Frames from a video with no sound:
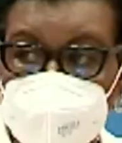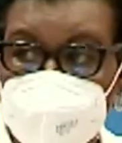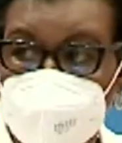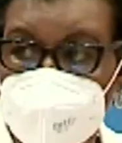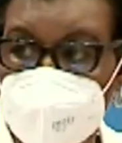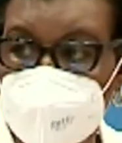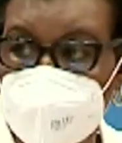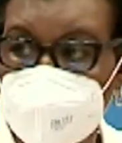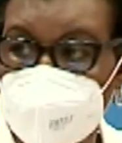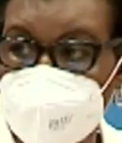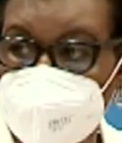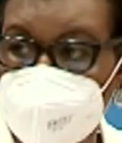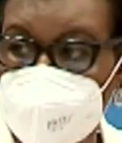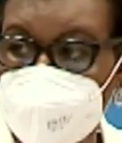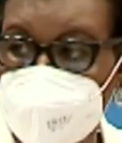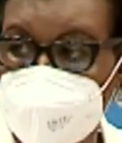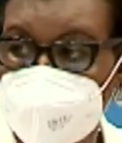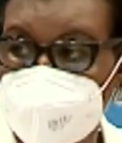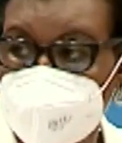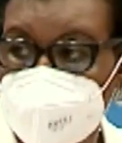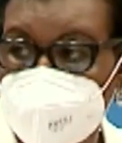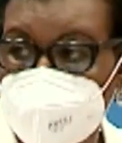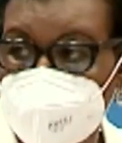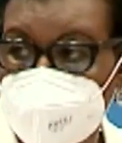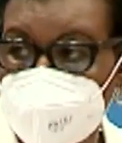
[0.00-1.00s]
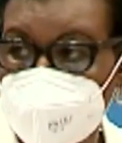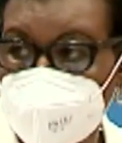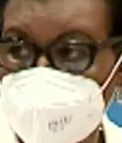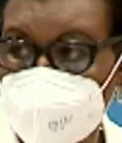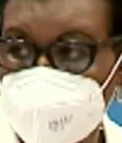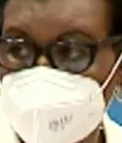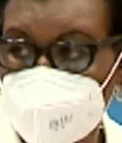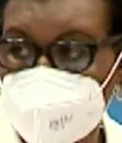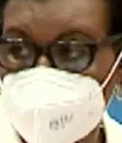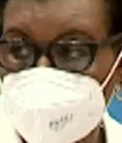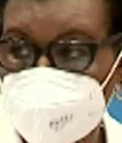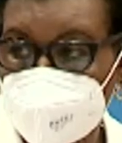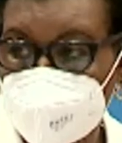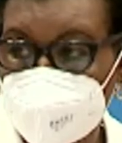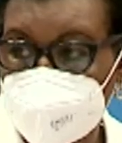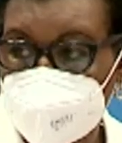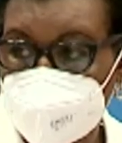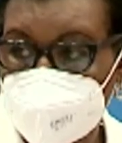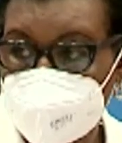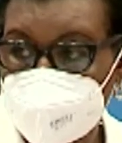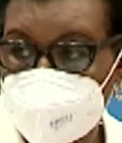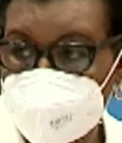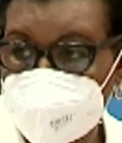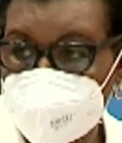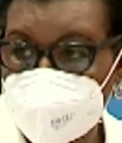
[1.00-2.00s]
issues concerning Africa
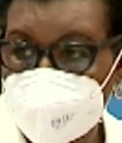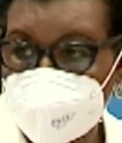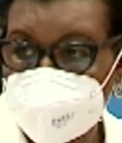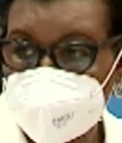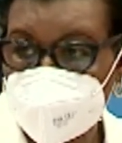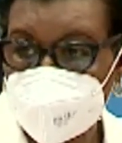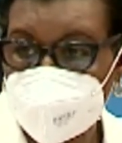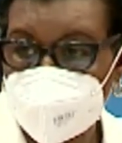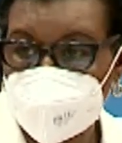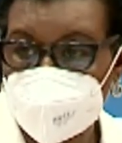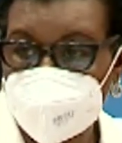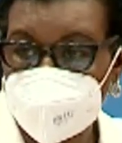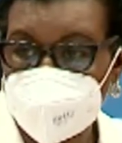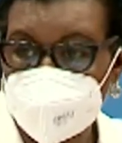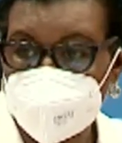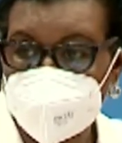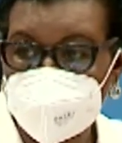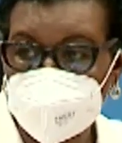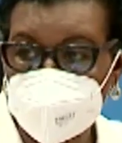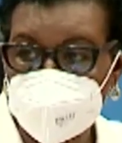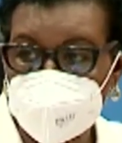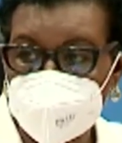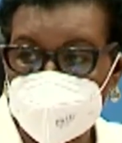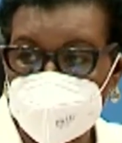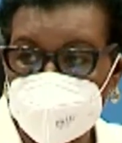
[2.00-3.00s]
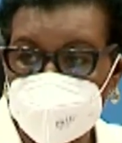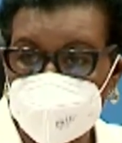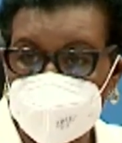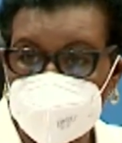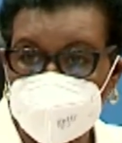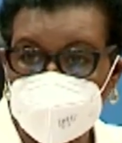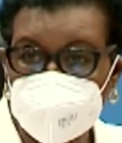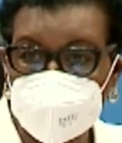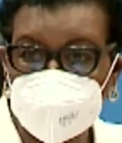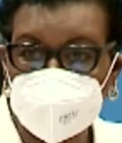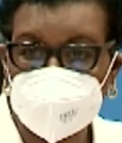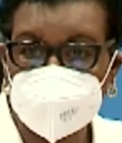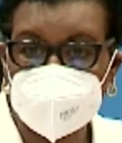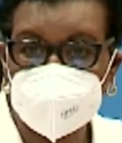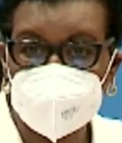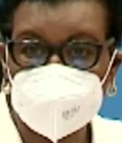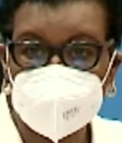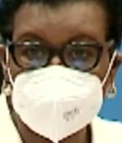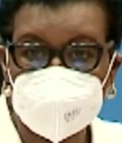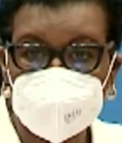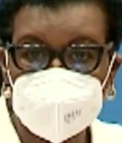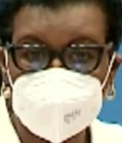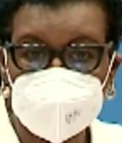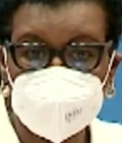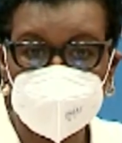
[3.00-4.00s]
and also to assess the
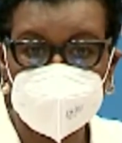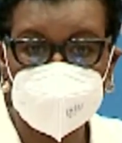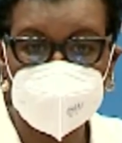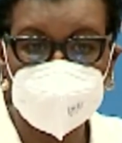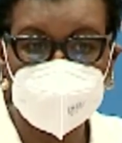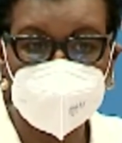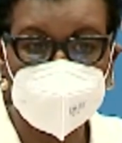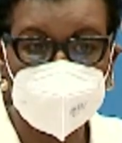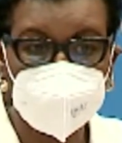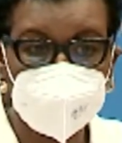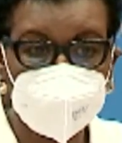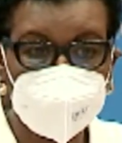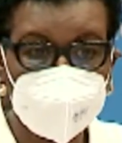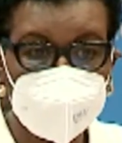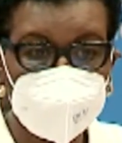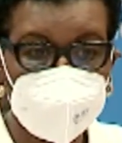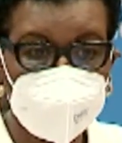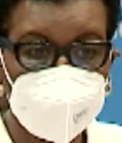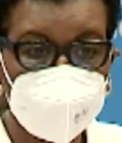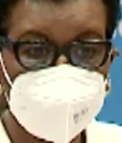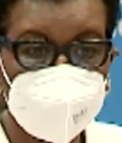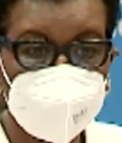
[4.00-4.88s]
development strategies.